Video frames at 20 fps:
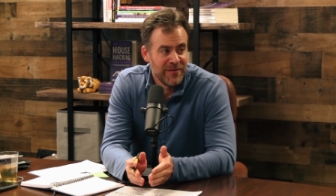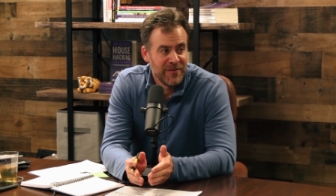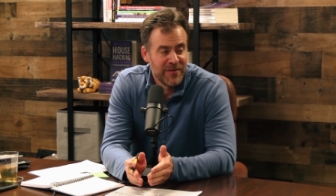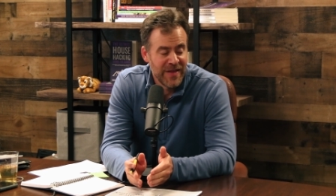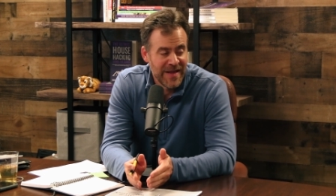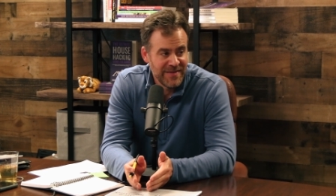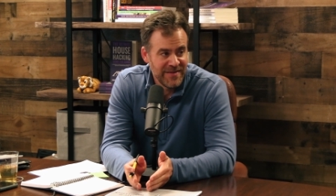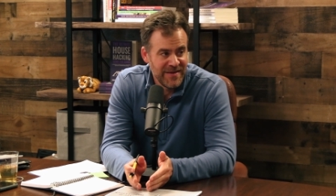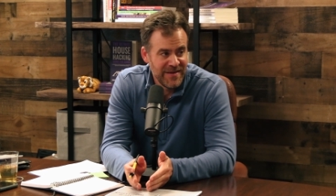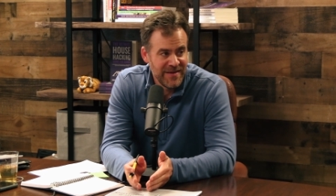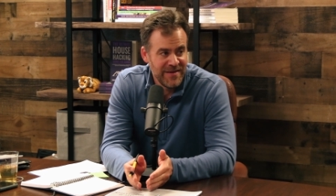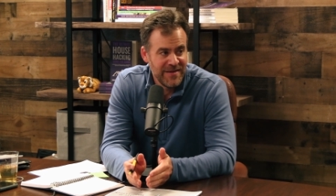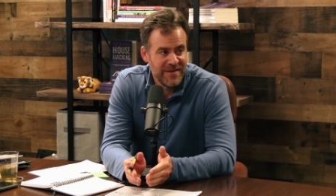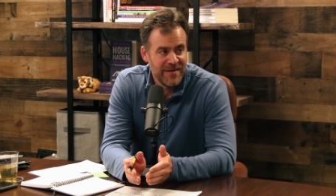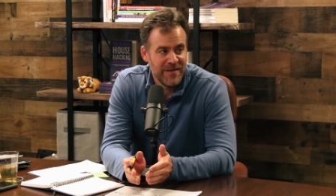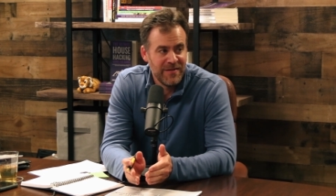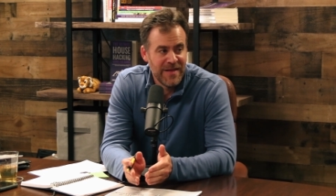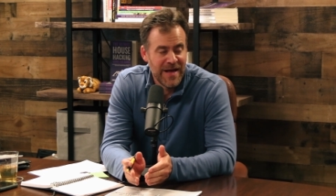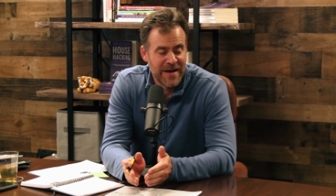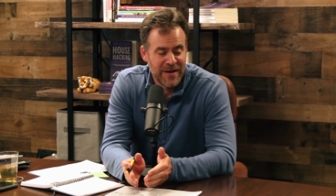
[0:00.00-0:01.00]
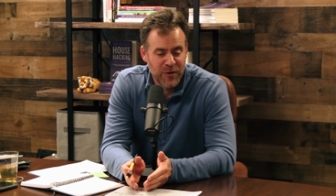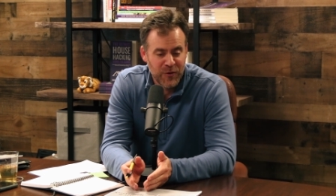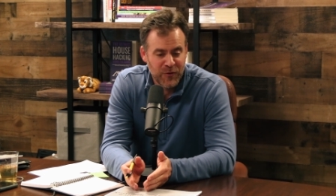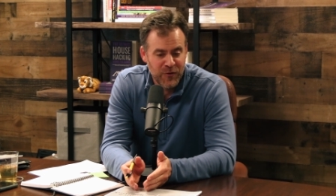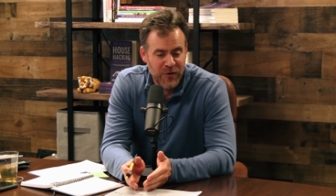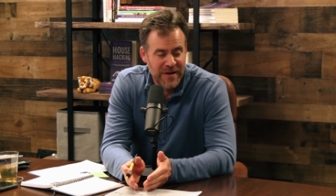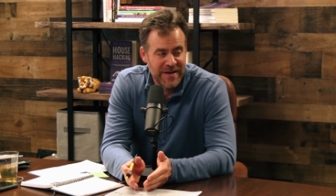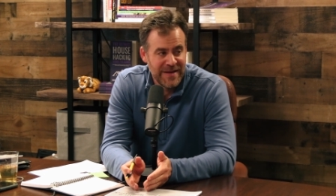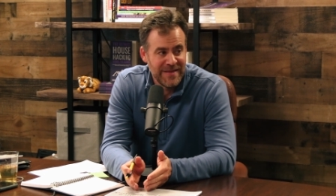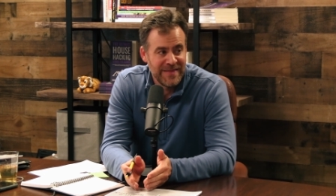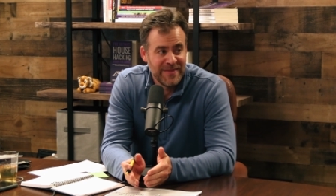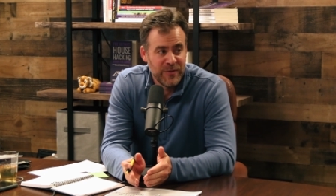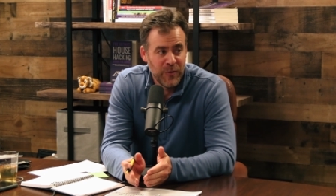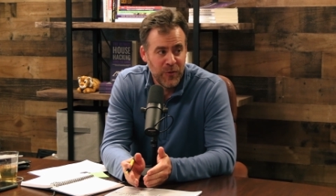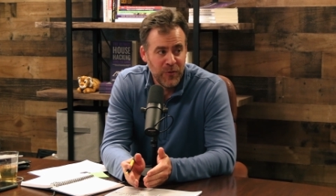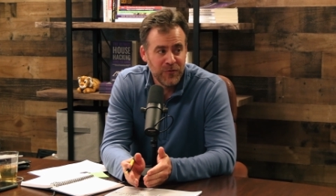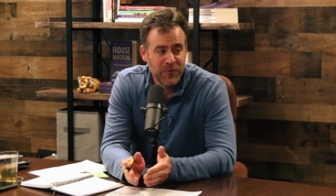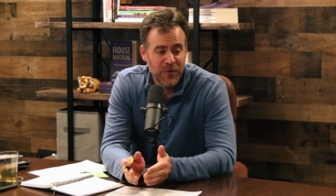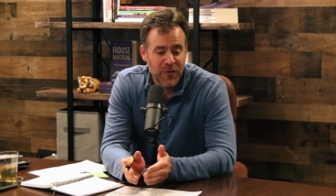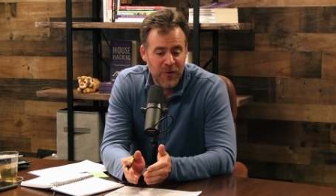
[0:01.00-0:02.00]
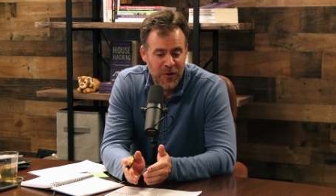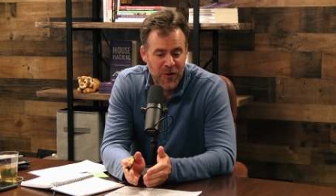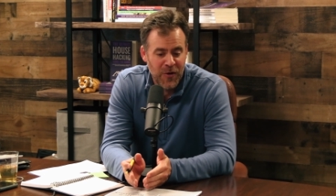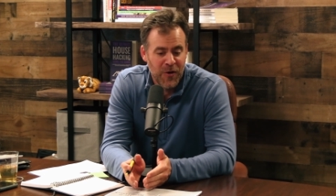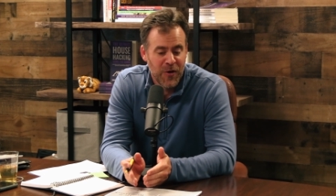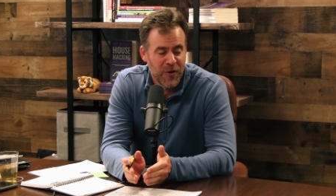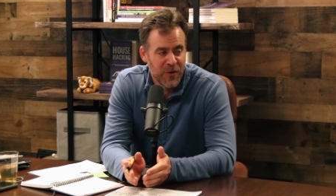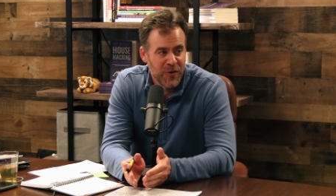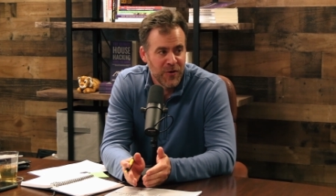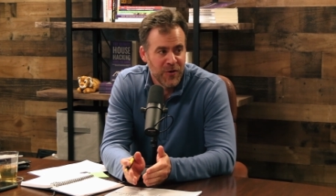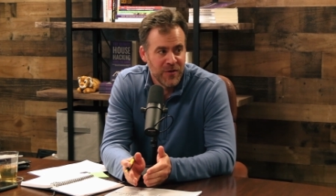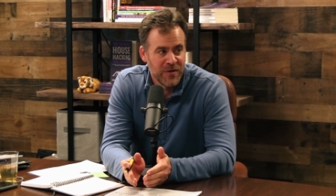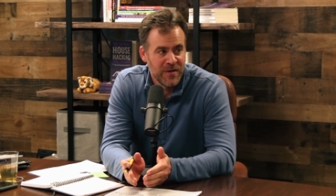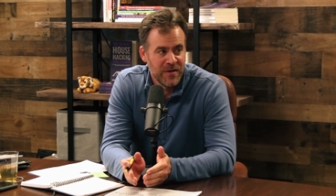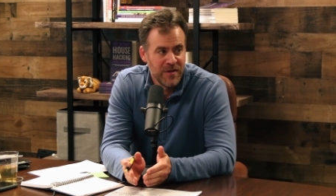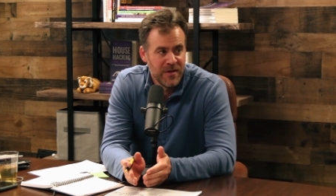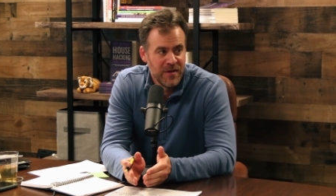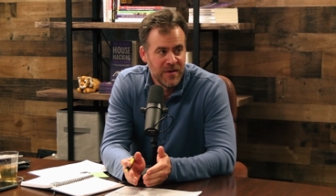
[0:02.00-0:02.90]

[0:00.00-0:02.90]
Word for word: mm-hmm. lending, lack of credit, those are hard